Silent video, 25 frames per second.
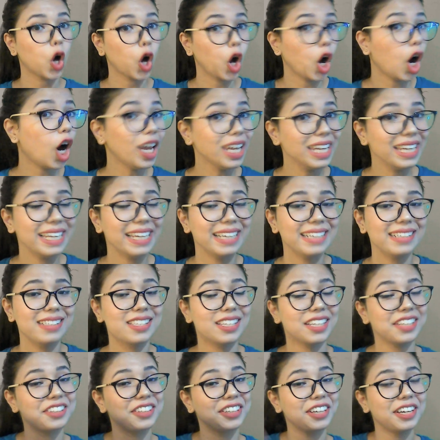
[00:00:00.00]
All links
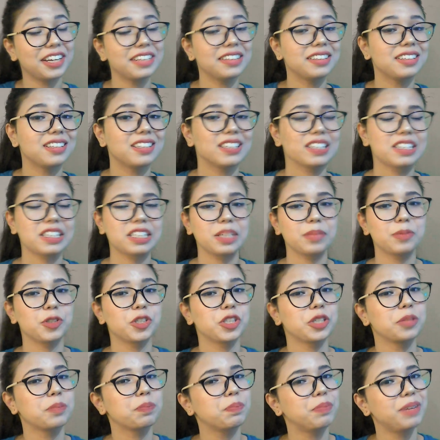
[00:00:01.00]
are there in the
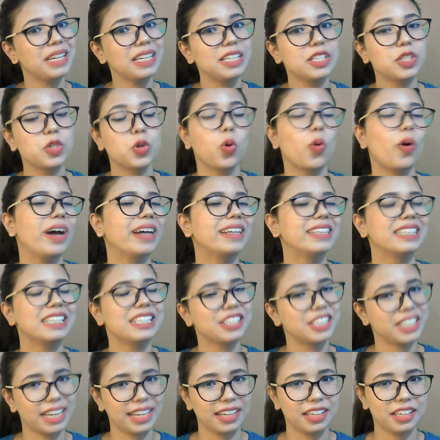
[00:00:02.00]
description. Please go ahead
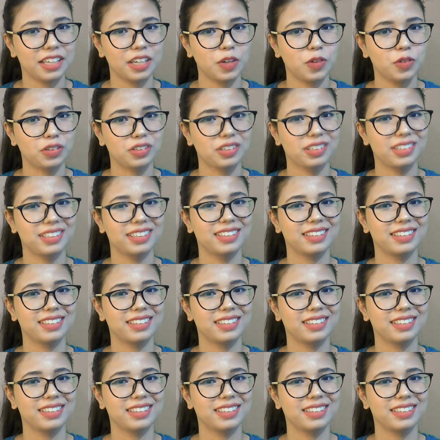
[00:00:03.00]
and check it out.